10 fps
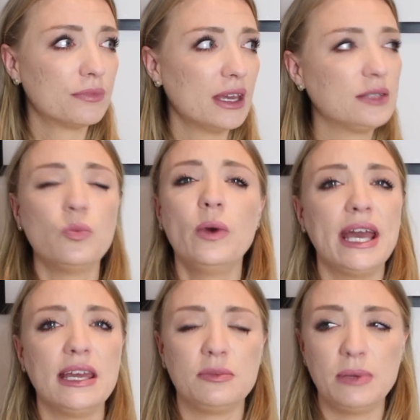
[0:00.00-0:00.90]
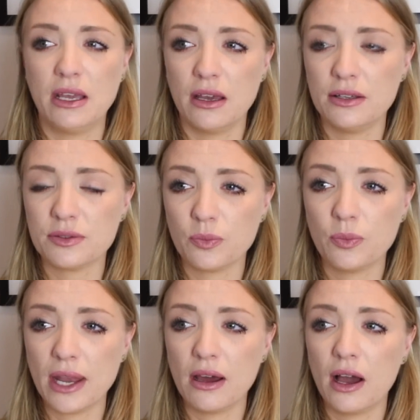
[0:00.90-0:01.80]
is weird because
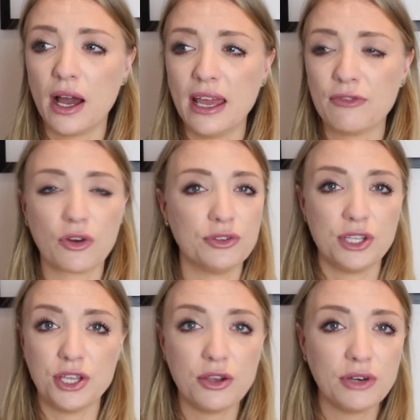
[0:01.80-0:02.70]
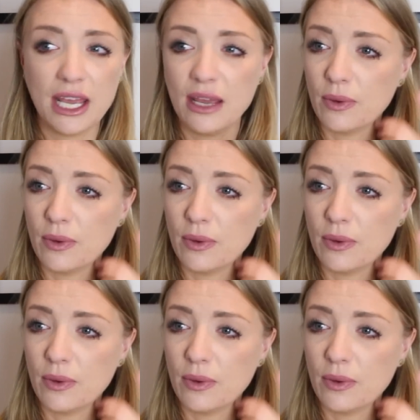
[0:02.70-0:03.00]
when I have gone to uni,